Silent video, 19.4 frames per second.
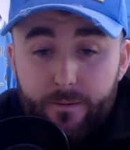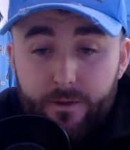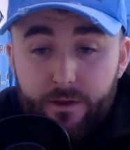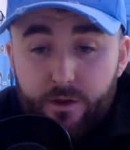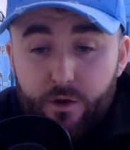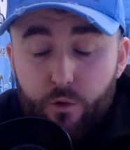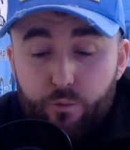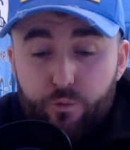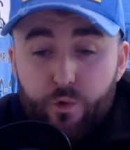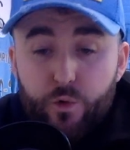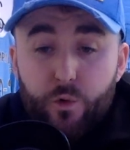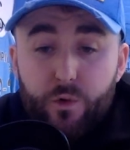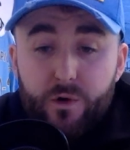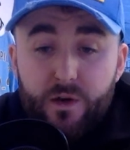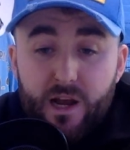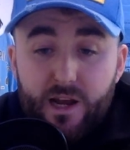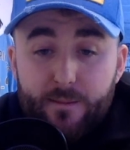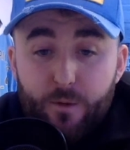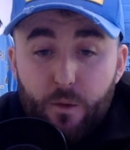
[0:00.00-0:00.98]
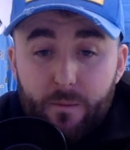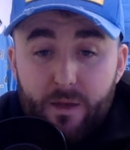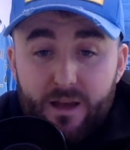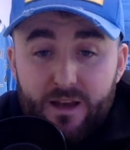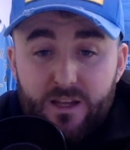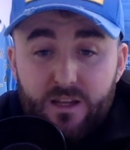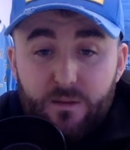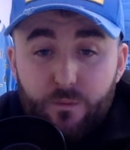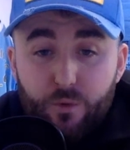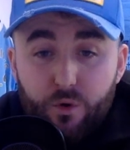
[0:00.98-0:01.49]
you know, ruin any
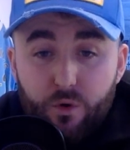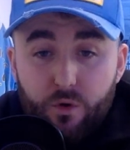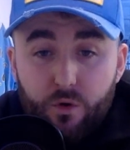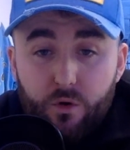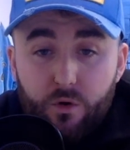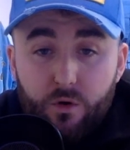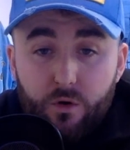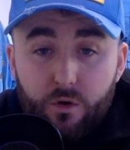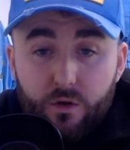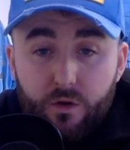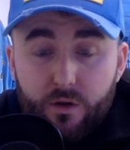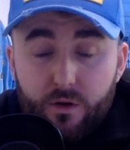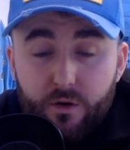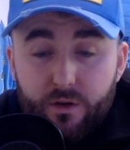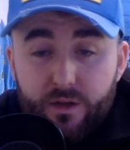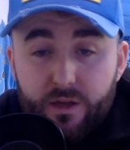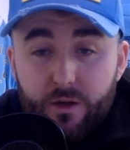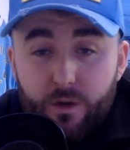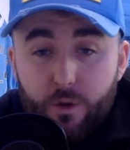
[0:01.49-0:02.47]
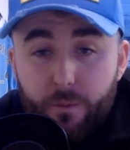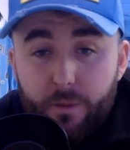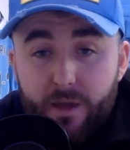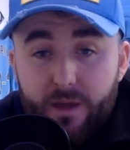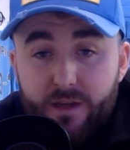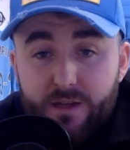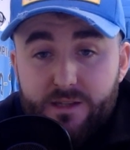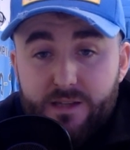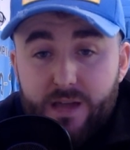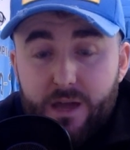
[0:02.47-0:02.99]
momentum or peg
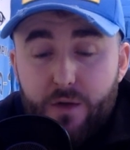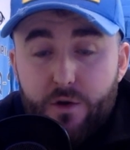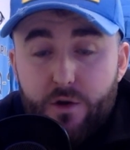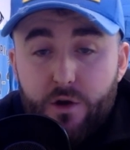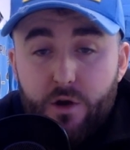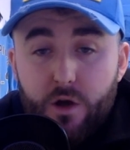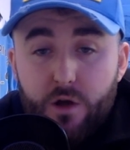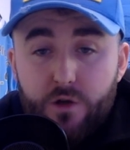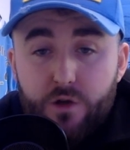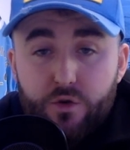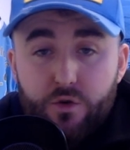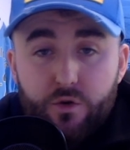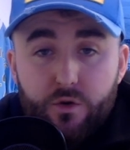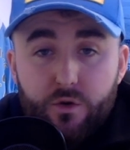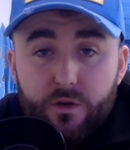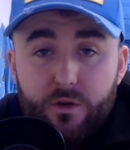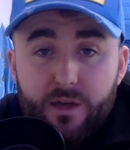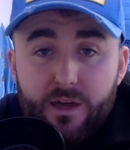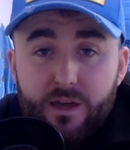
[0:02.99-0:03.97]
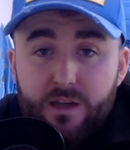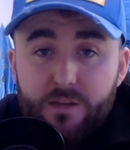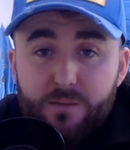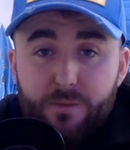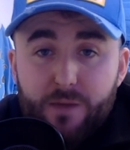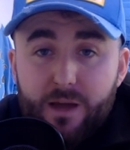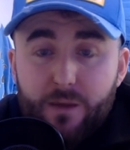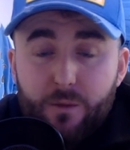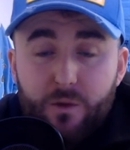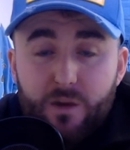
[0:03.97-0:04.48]
us down a notch or kick us
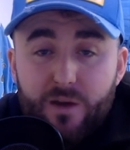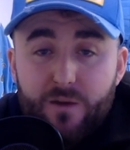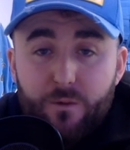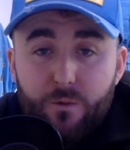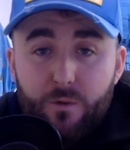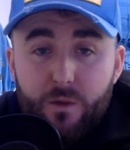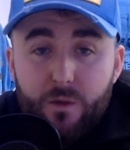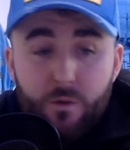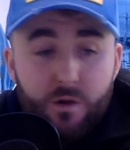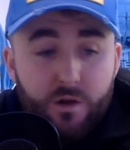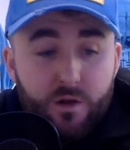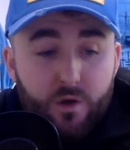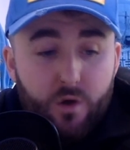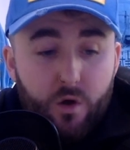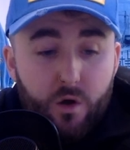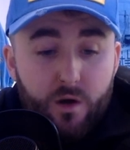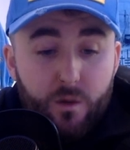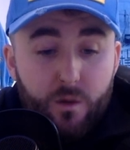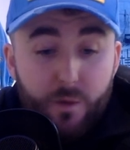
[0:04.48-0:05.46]
back, whatever way you want to call it.